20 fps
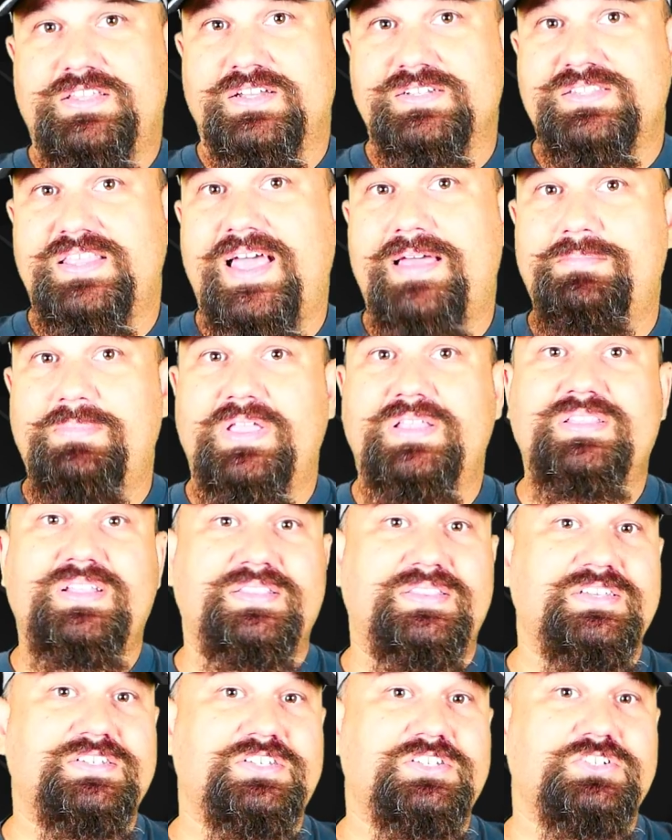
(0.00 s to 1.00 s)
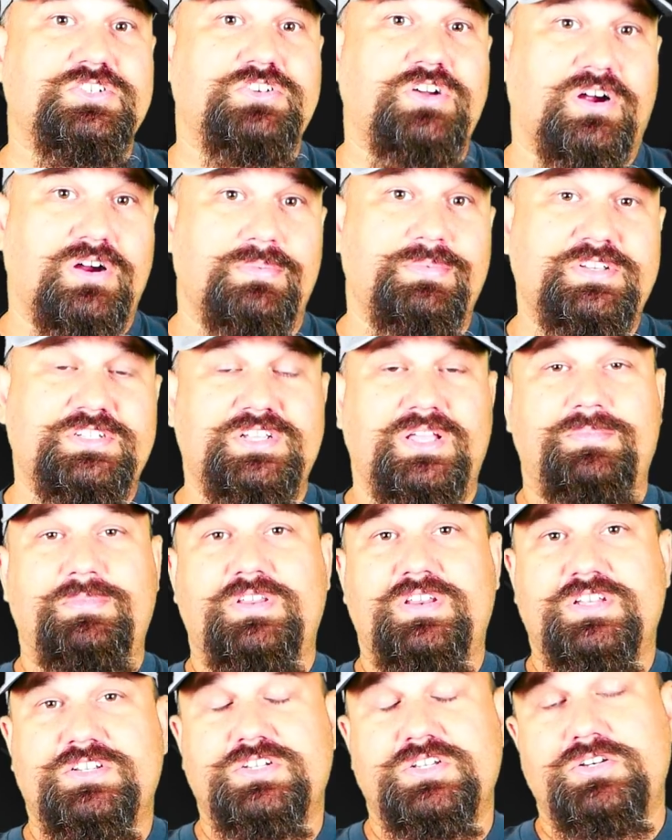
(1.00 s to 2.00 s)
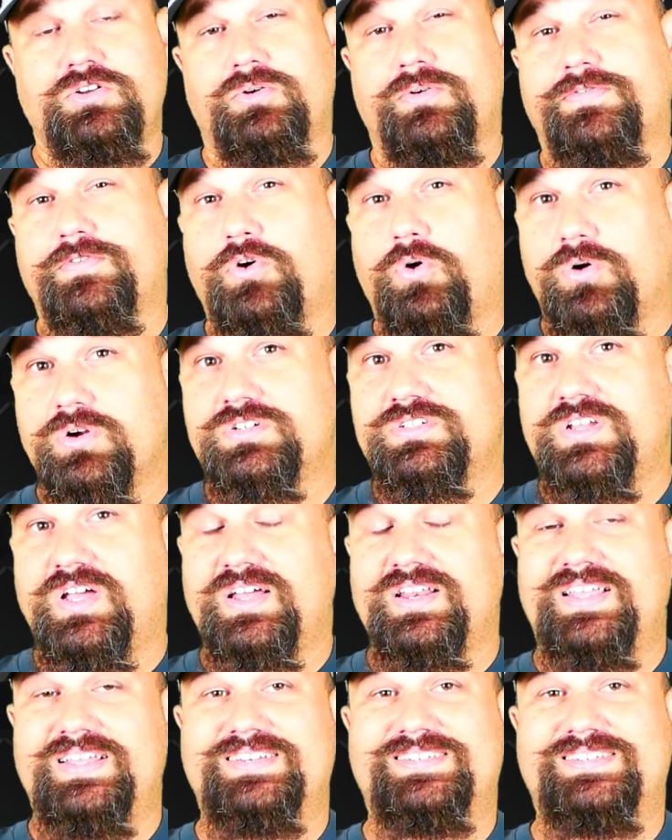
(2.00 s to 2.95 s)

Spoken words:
Does that mean that this is garbage ammunition? No, of course not.